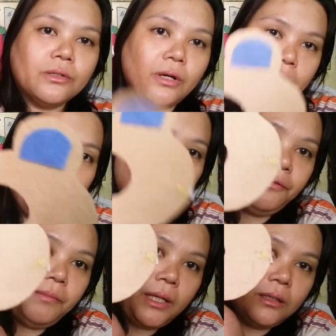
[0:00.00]
So I
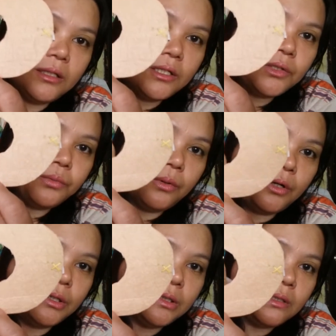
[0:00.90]
have made these
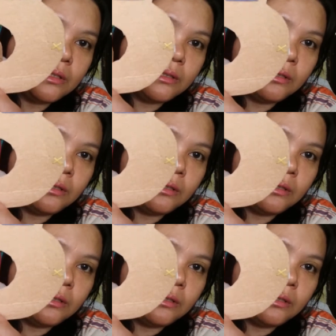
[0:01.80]
ones